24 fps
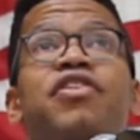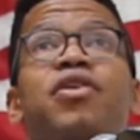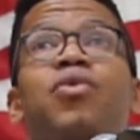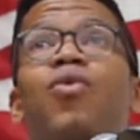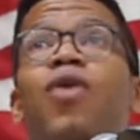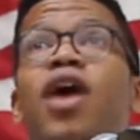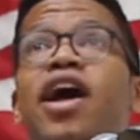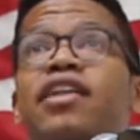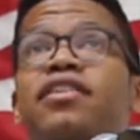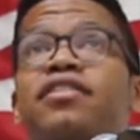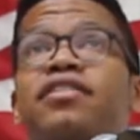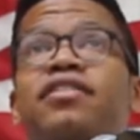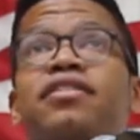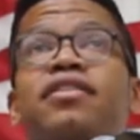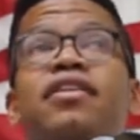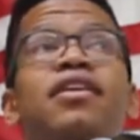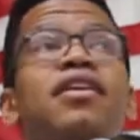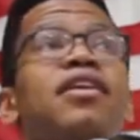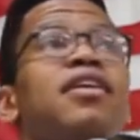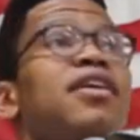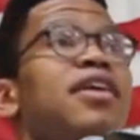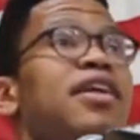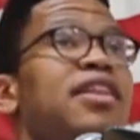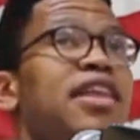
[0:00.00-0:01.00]
and whites
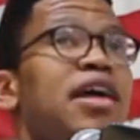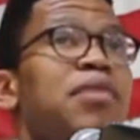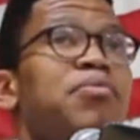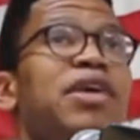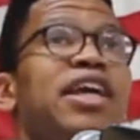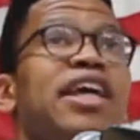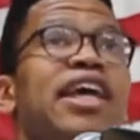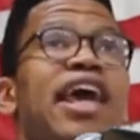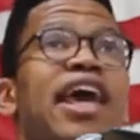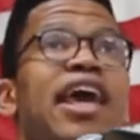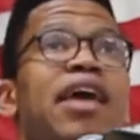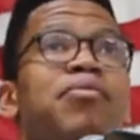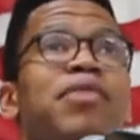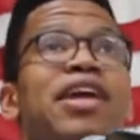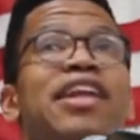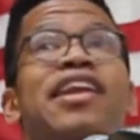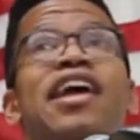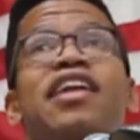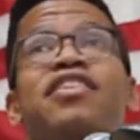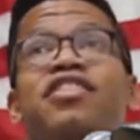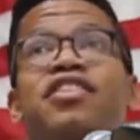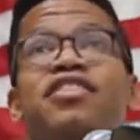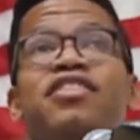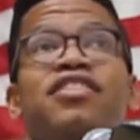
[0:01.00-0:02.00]
then became
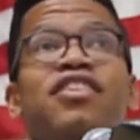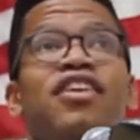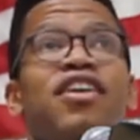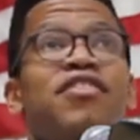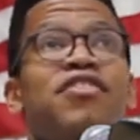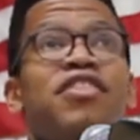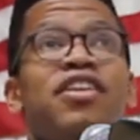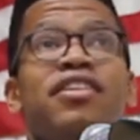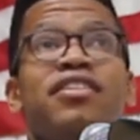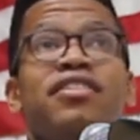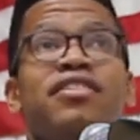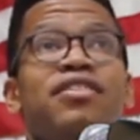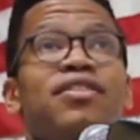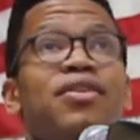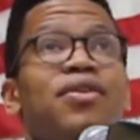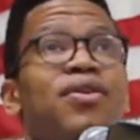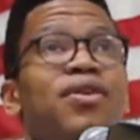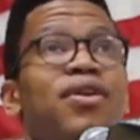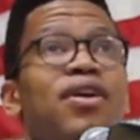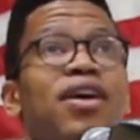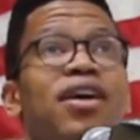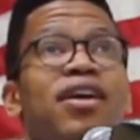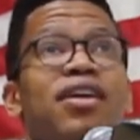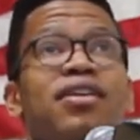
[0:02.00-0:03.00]
indentured servants
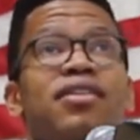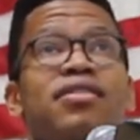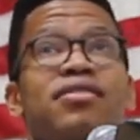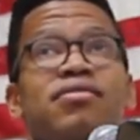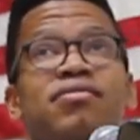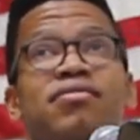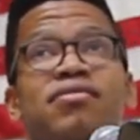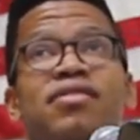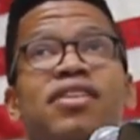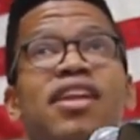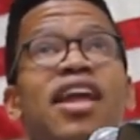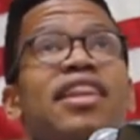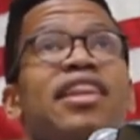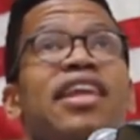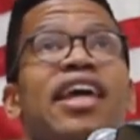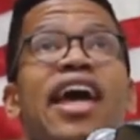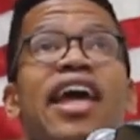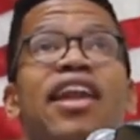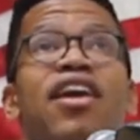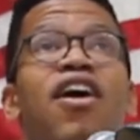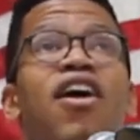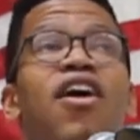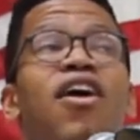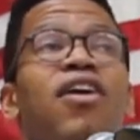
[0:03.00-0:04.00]
or nothing
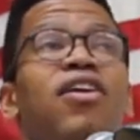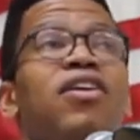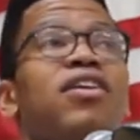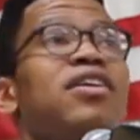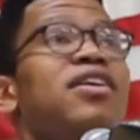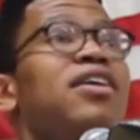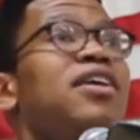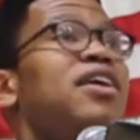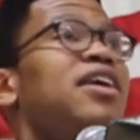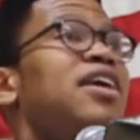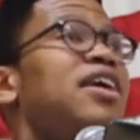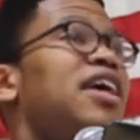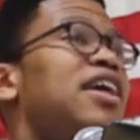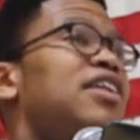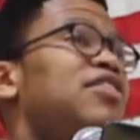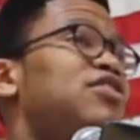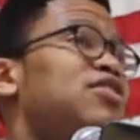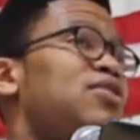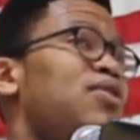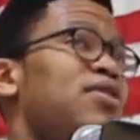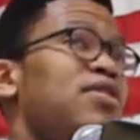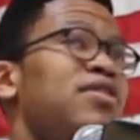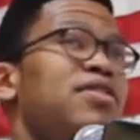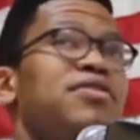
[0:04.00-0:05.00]
at all. And
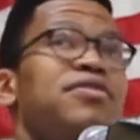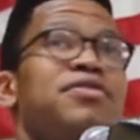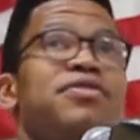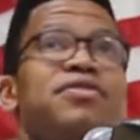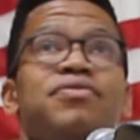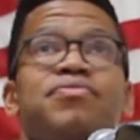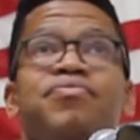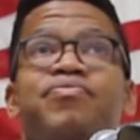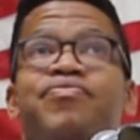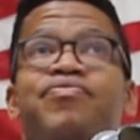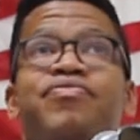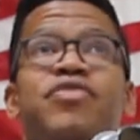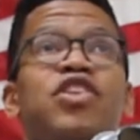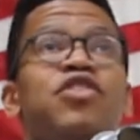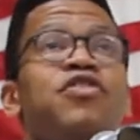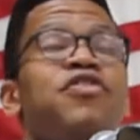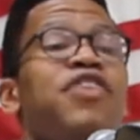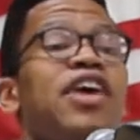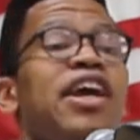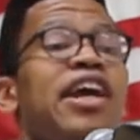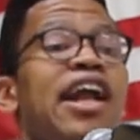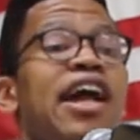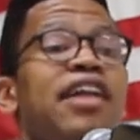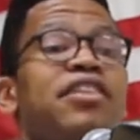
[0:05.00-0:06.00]
sort of, you
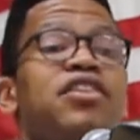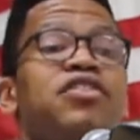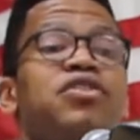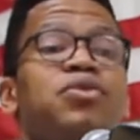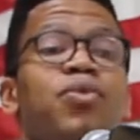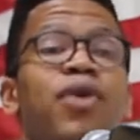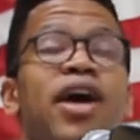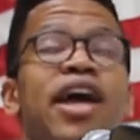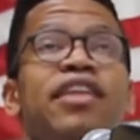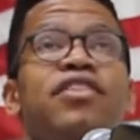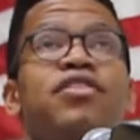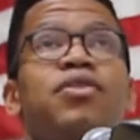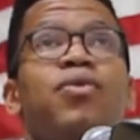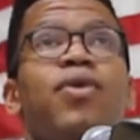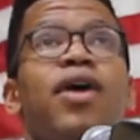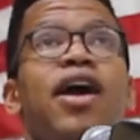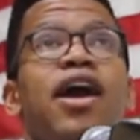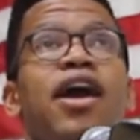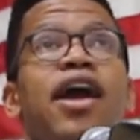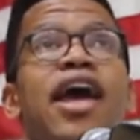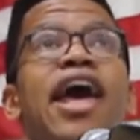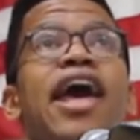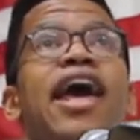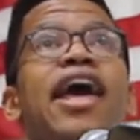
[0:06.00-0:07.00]
figured out this way to
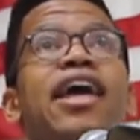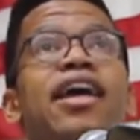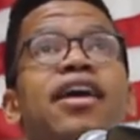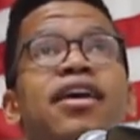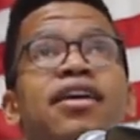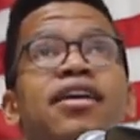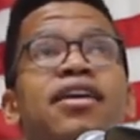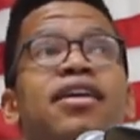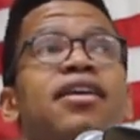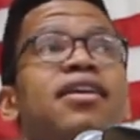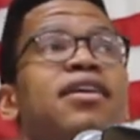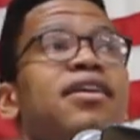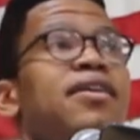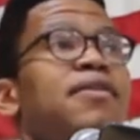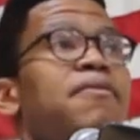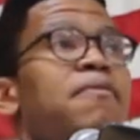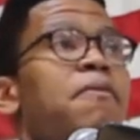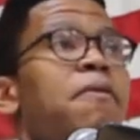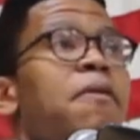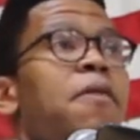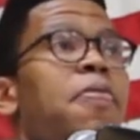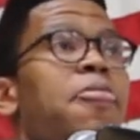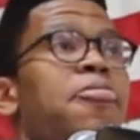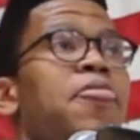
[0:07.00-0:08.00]
where, hey,
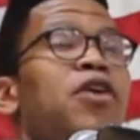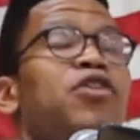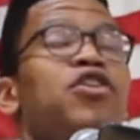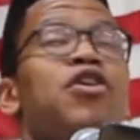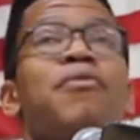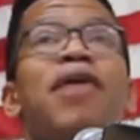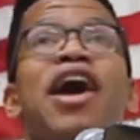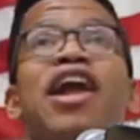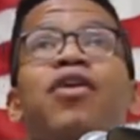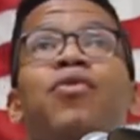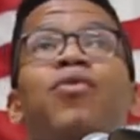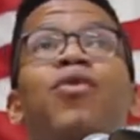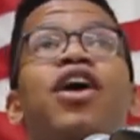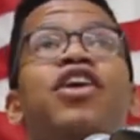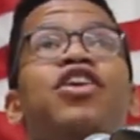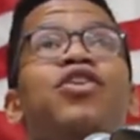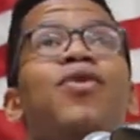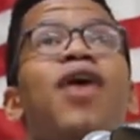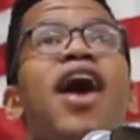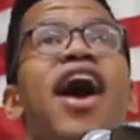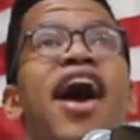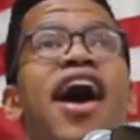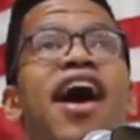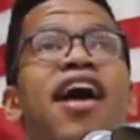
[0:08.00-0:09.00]
no matter what
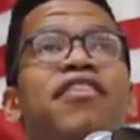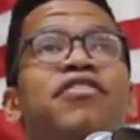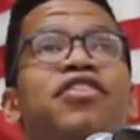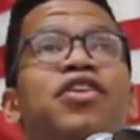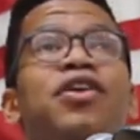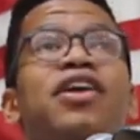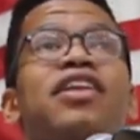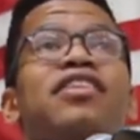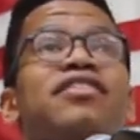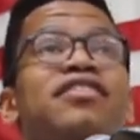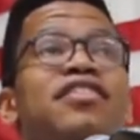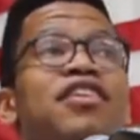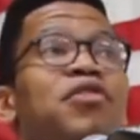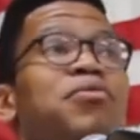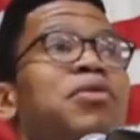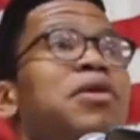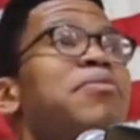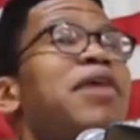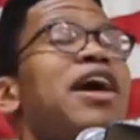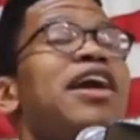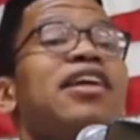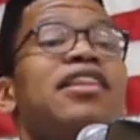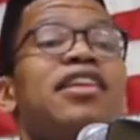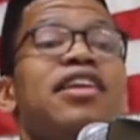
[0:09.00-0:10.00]
you have, you can still be
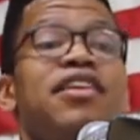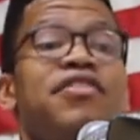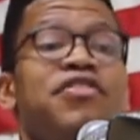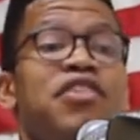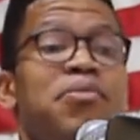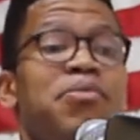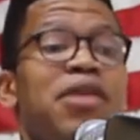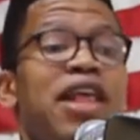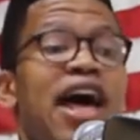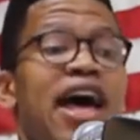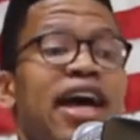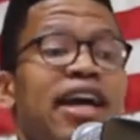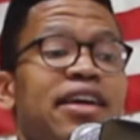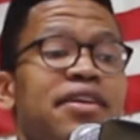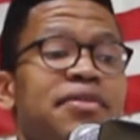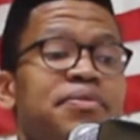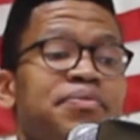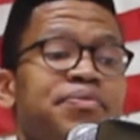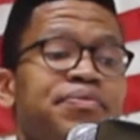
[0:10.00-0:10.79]
better than if you're black.